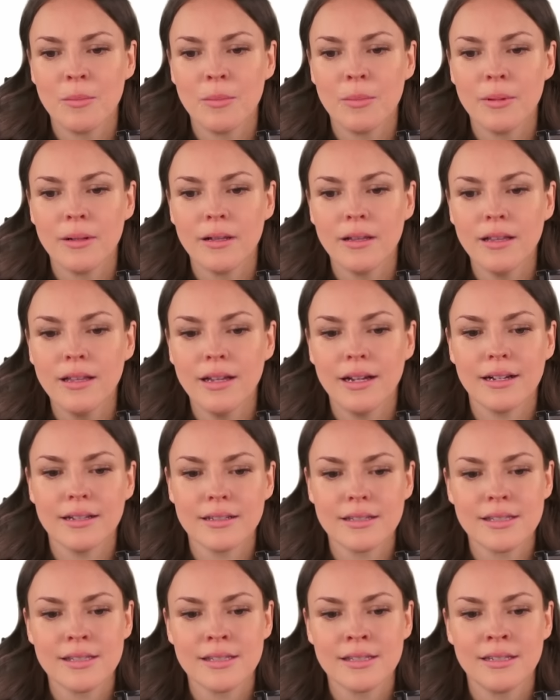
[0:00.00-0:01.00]

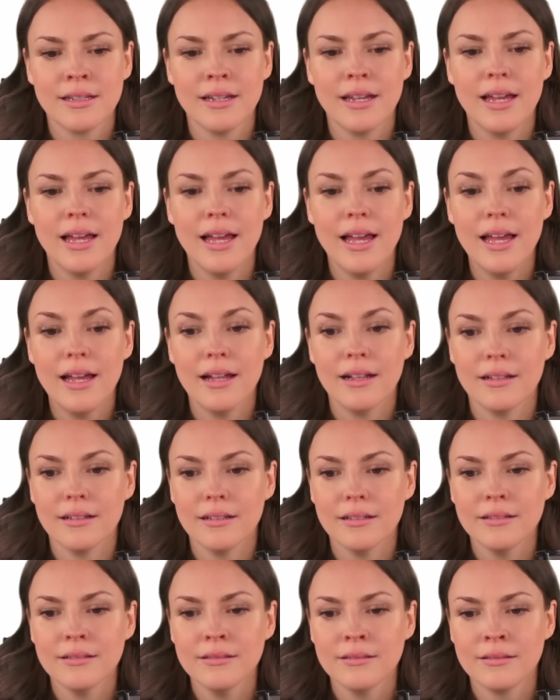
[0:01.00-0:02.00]
plus
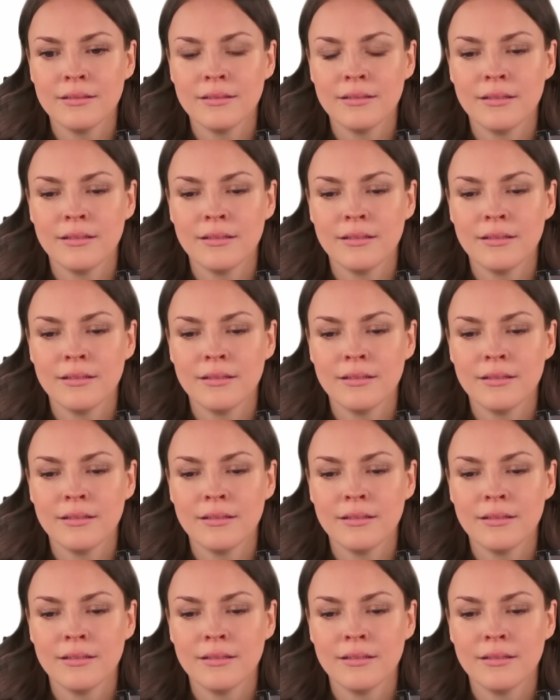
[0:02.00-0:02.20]
L